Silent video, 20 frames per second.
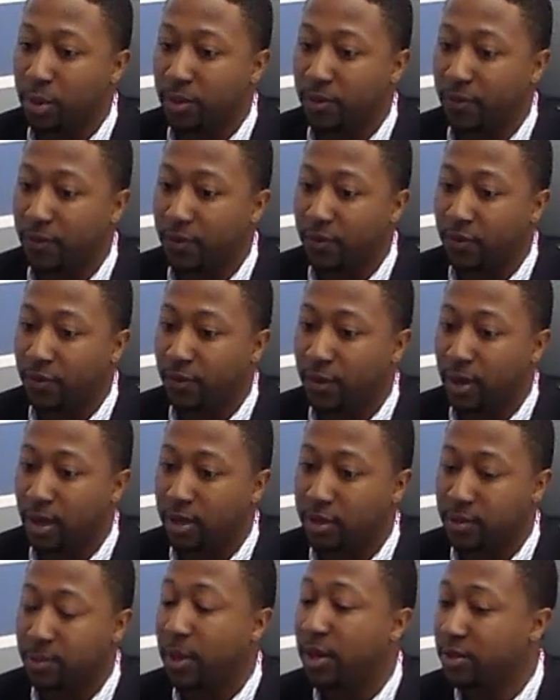We've
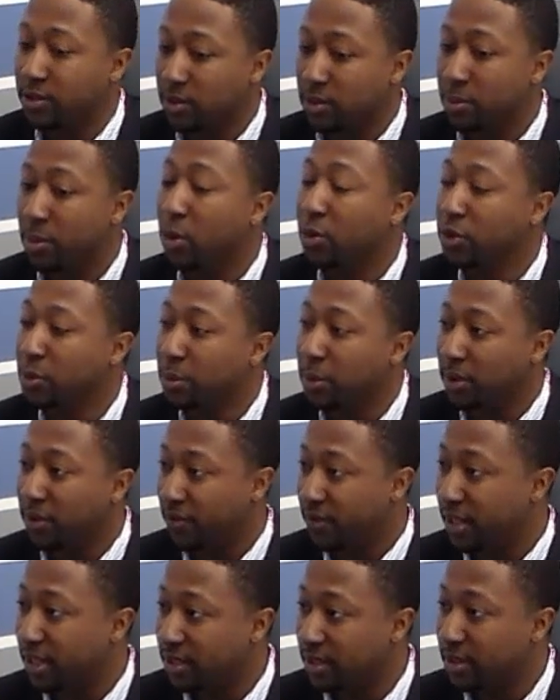sponsored
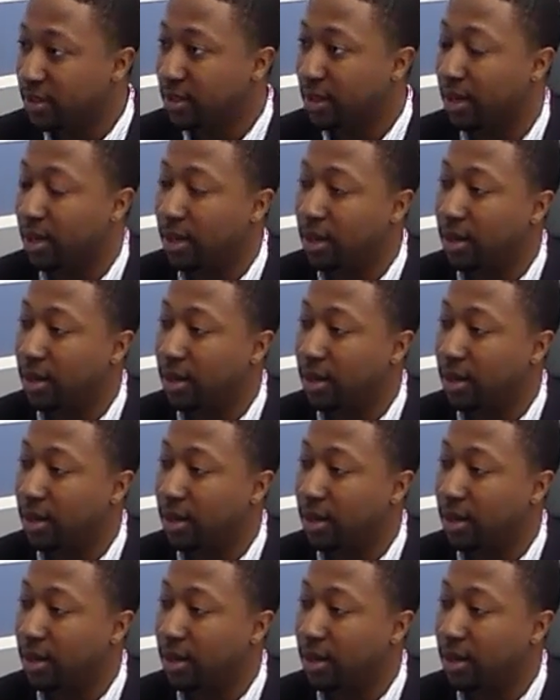multiple events